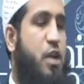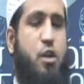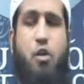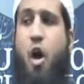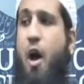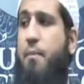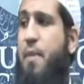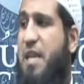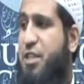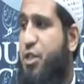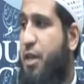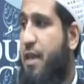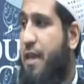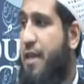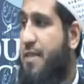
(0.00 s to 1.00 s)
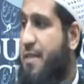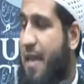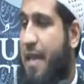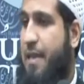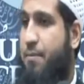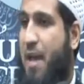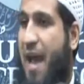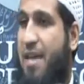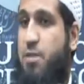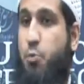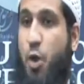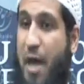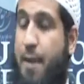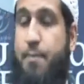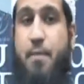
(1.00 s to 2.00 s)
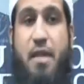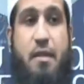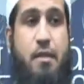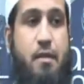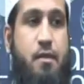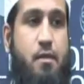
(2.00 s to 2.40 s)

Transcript: not mentioning his name as Muhammad,